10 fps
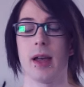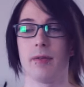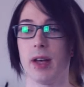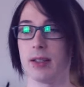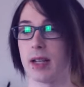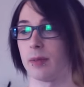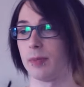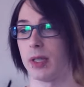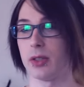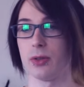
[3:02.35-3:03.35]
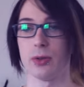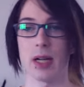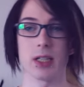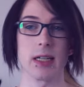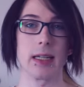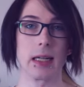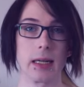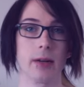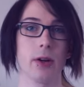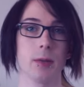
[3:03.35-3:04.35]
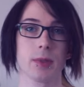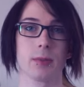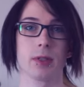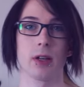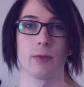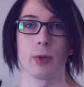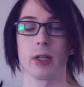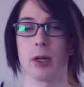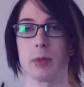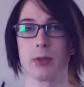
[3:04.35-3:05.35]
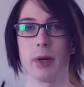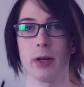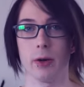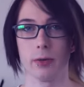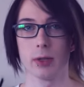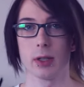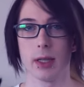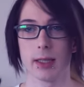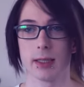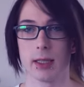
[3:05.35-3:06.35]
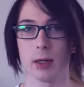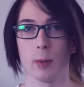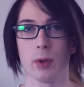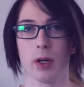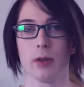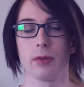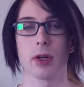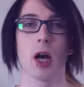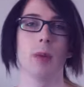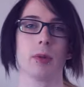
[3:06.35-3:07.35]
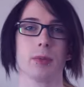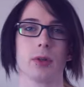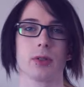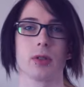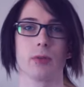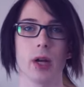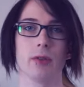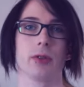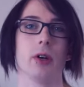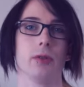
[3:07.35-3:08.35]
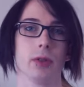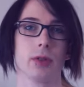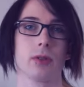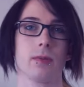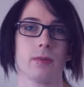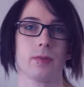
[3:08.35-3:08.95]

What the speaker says: And that has helped me to actually clear up some stuff when it comes to my own collecting with comic books and graphic novels.